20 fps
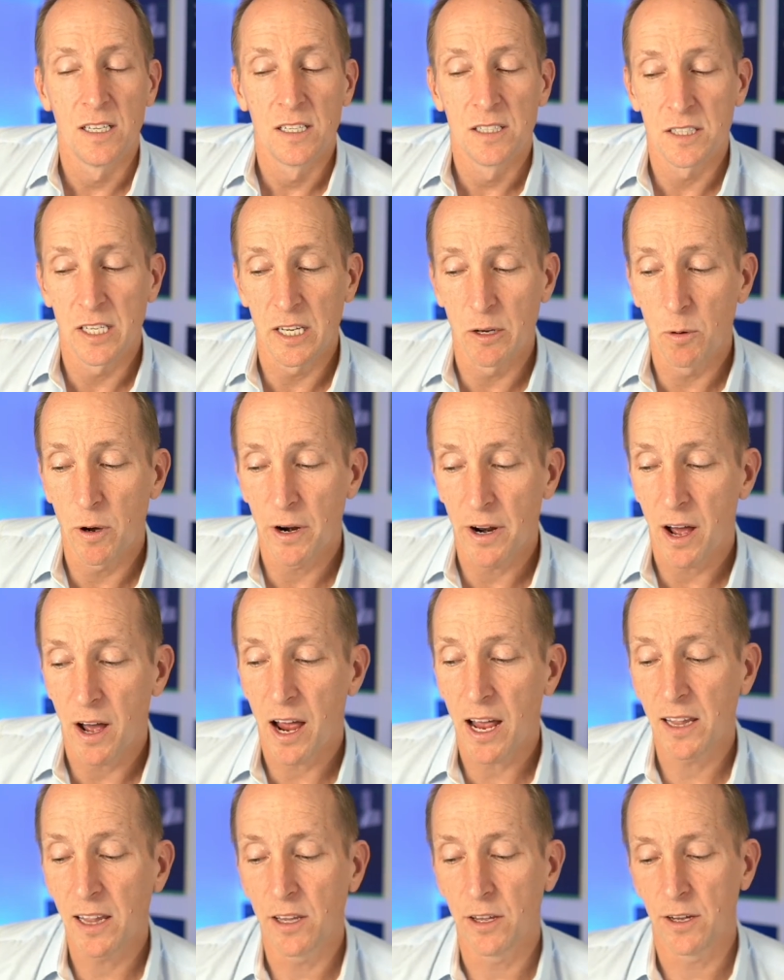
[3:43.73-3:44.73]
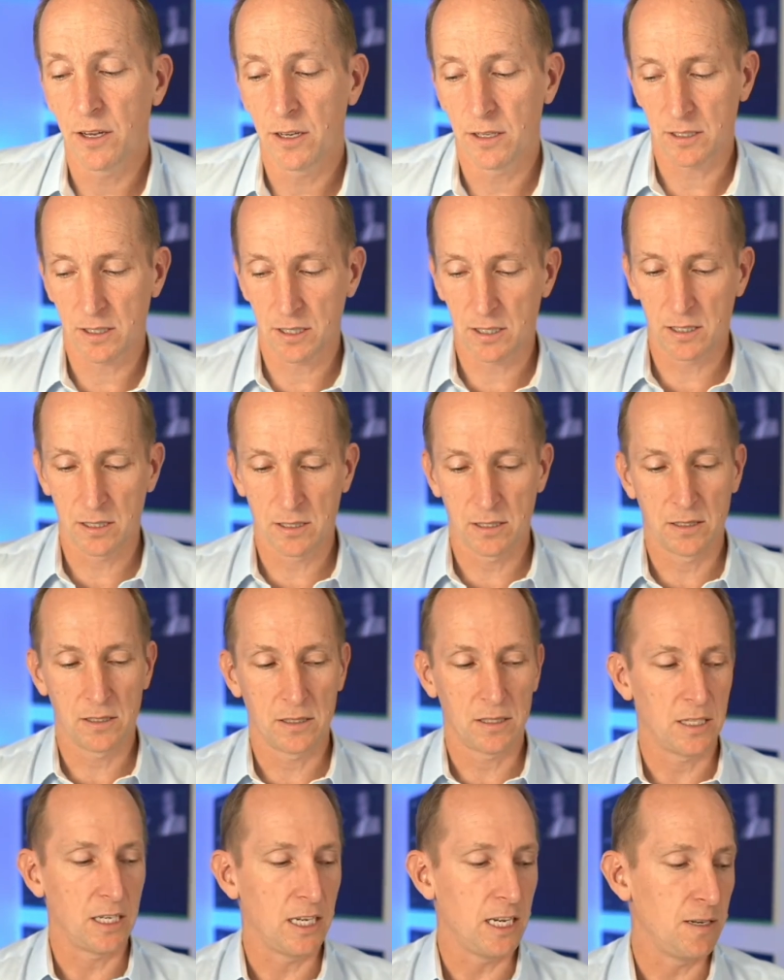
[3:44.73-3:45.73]
See, what I learnt
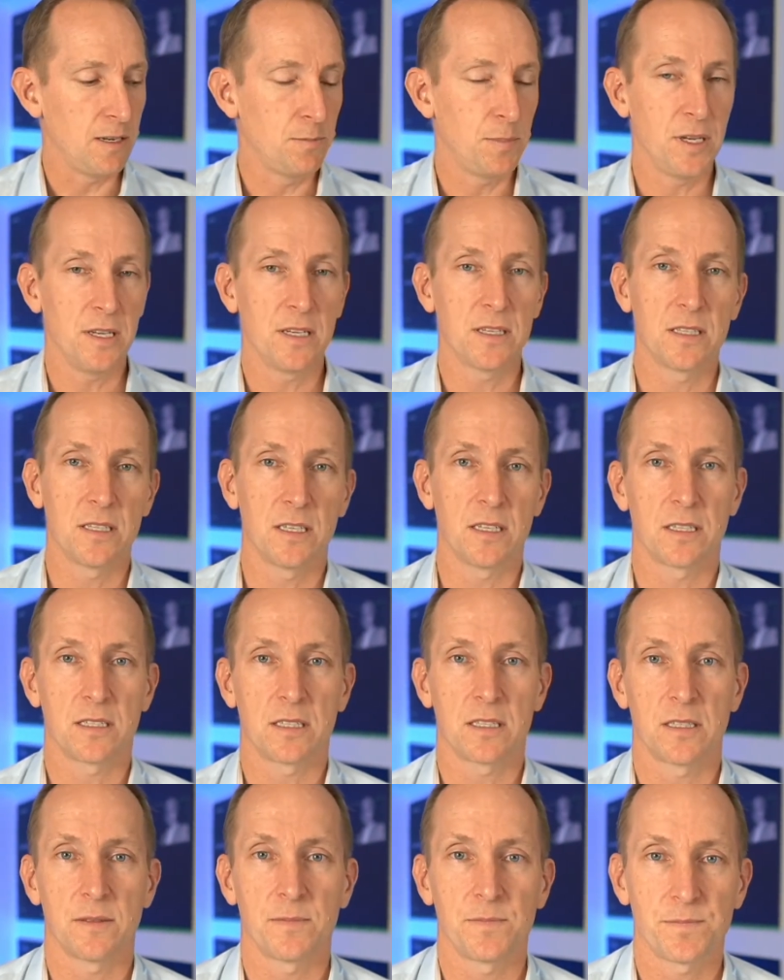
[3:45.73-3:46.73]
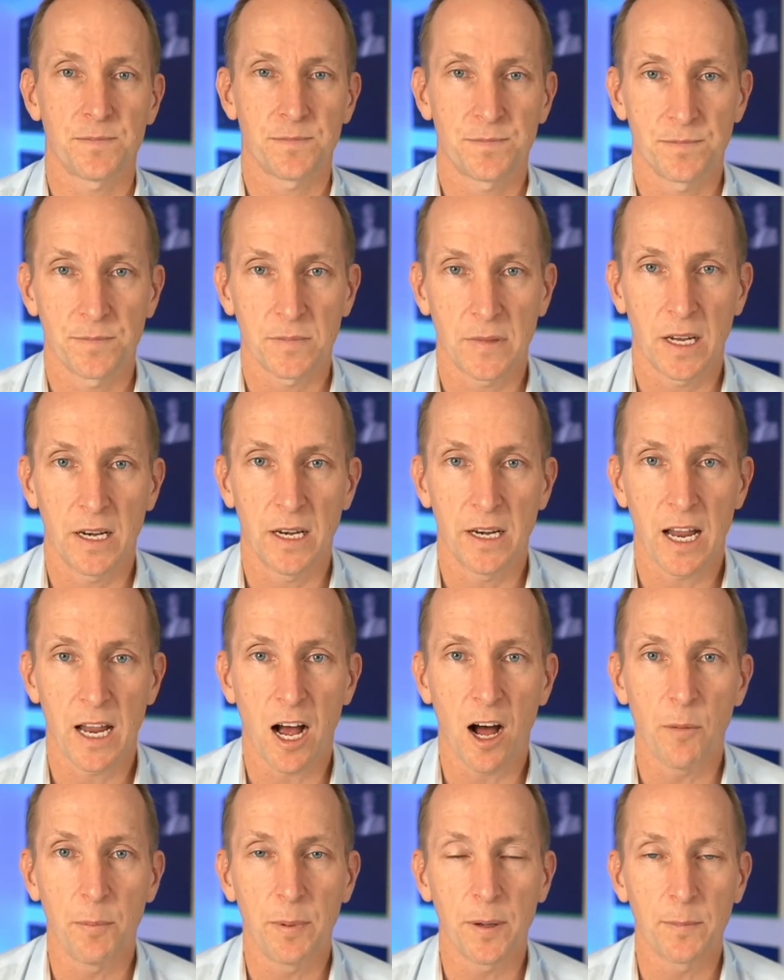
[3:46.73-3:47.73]
in business and in
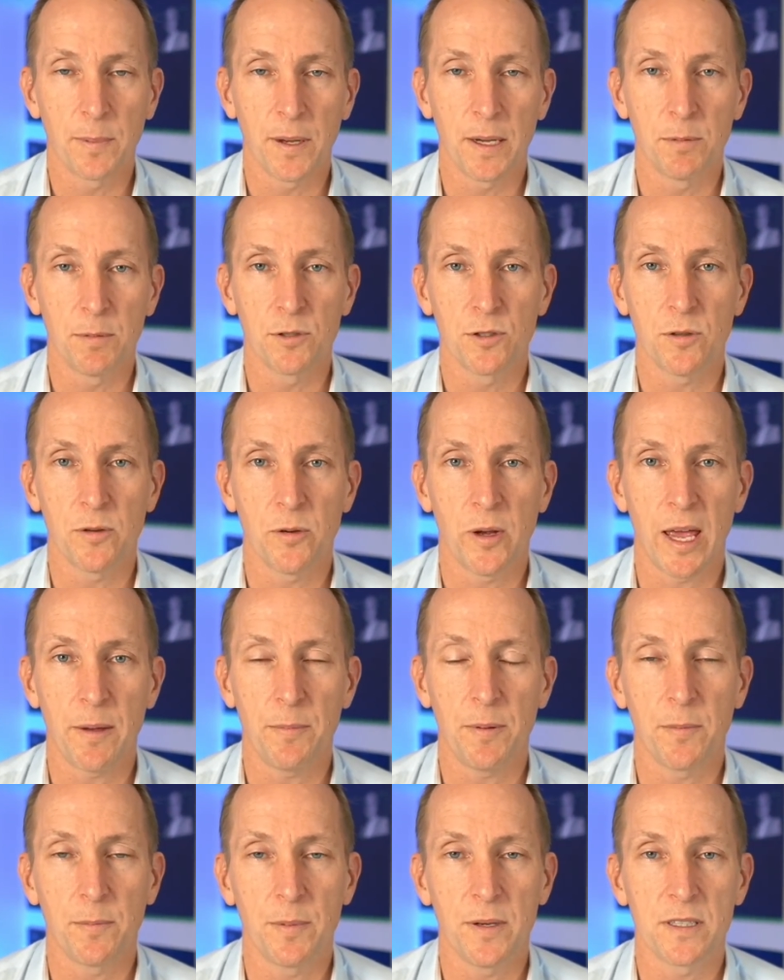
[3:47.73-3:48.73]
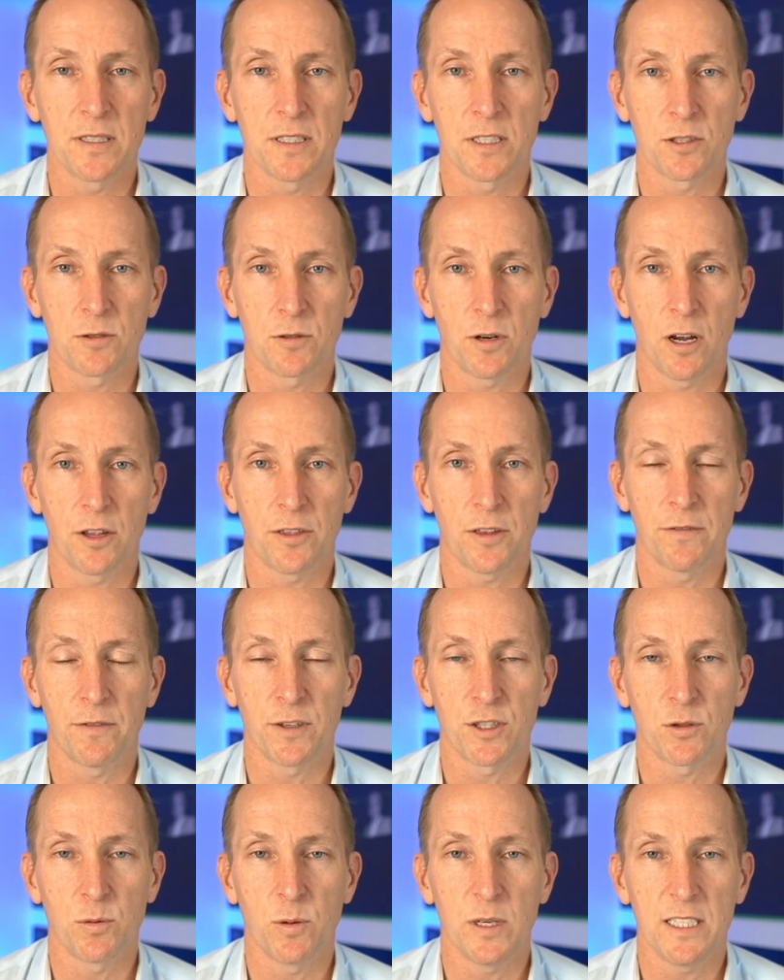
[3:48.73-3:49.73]
helping people do epic business growth over
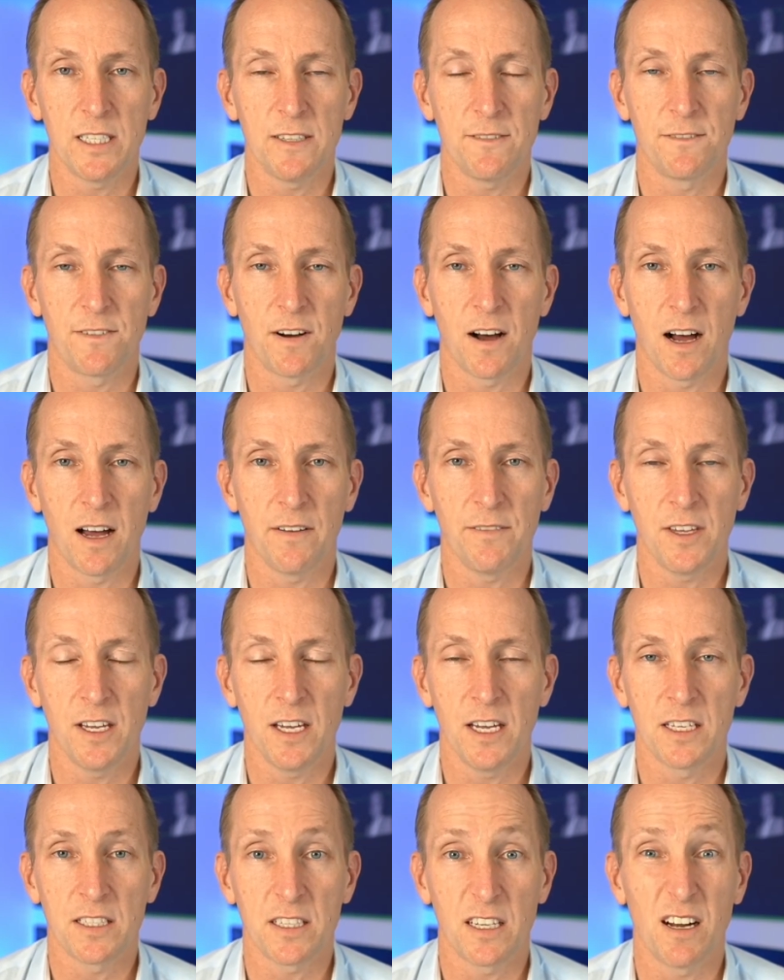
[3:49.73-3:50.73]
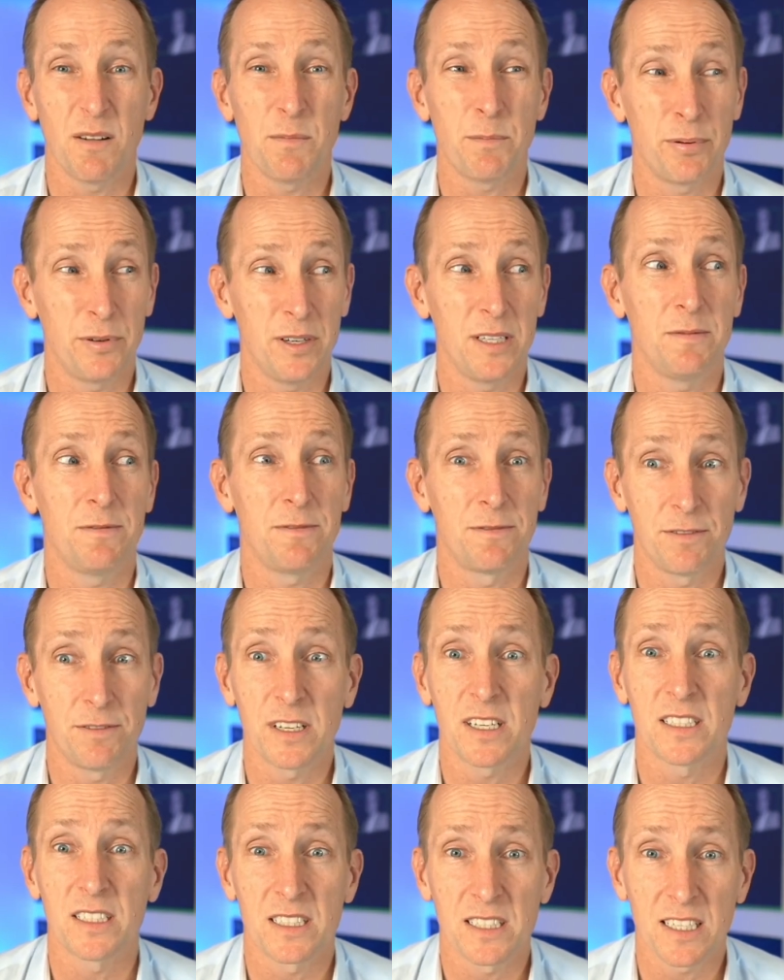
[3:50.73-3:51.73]
25 years, and I'm pretty
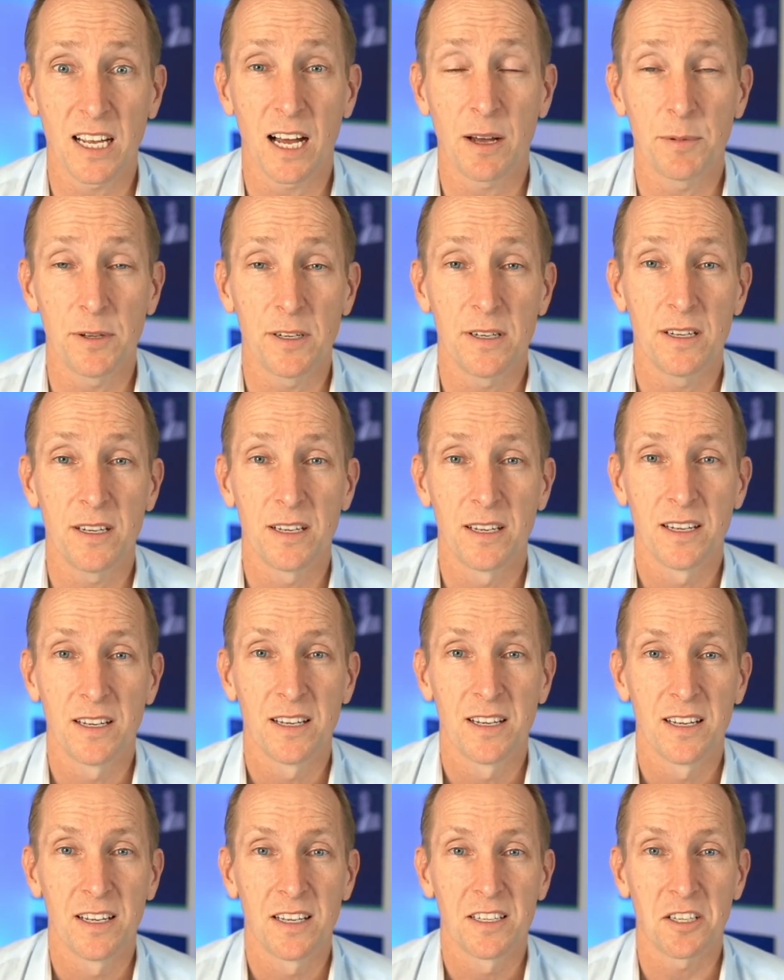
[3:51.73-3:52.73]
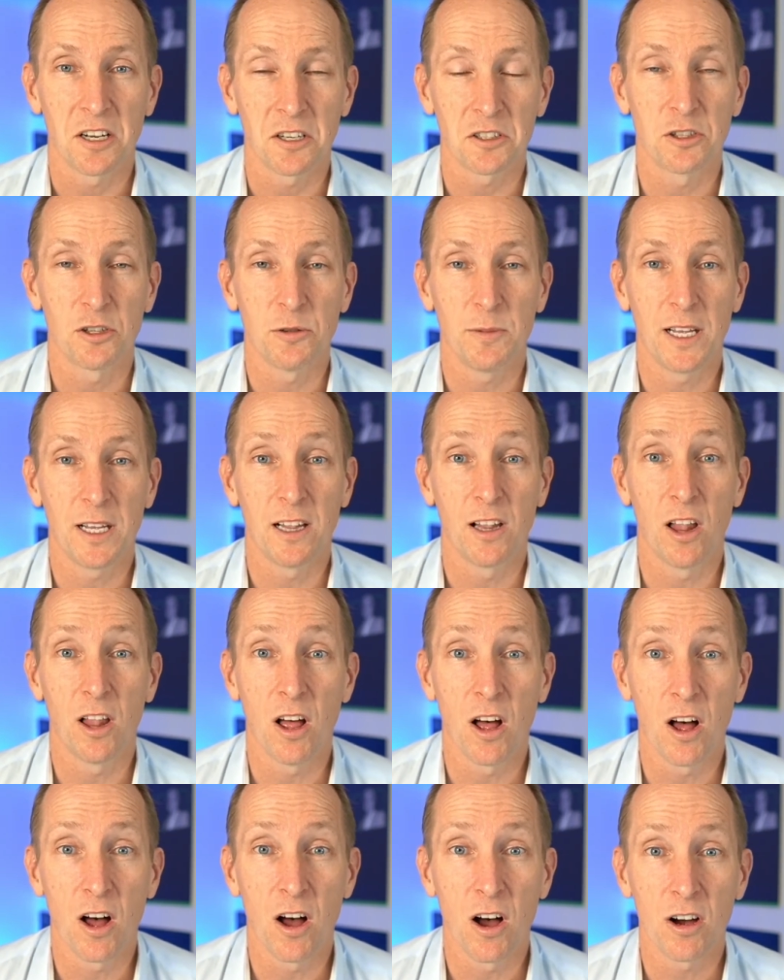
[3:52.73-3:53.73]
freaking stubborn, so it took me a
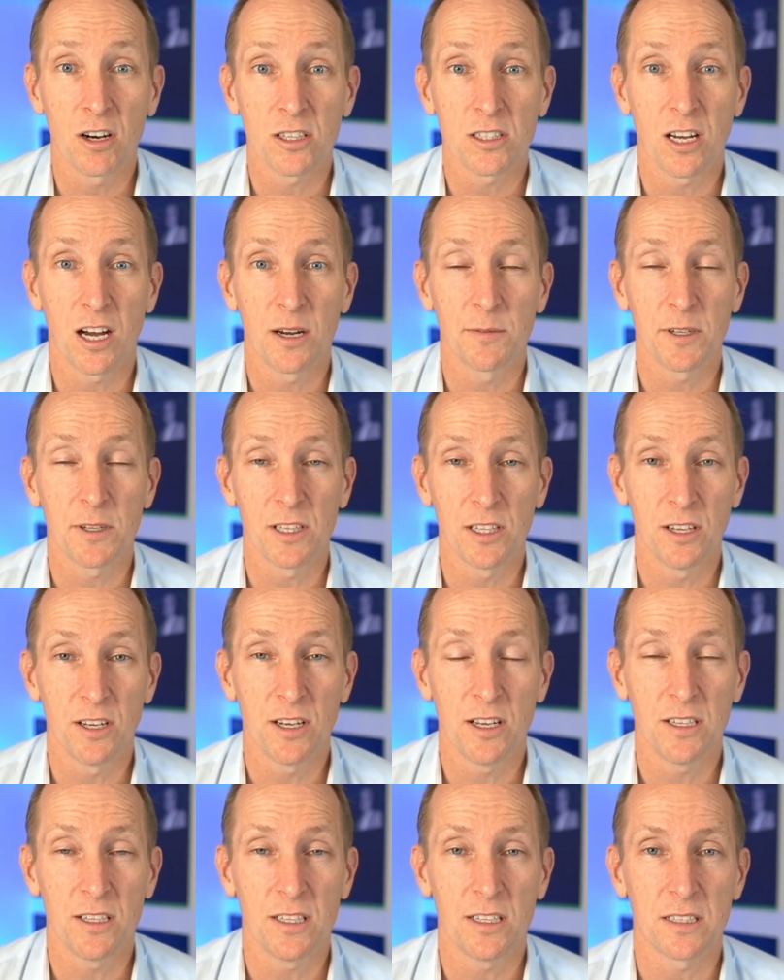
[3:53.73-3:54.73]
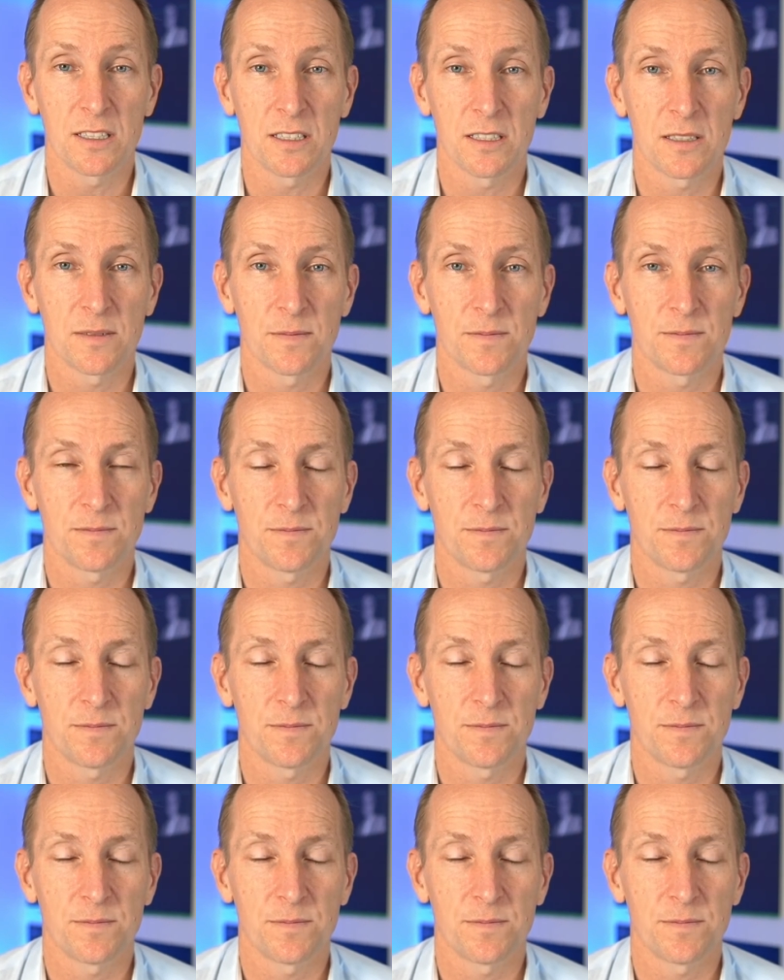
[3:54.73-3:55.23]
long time to learn this,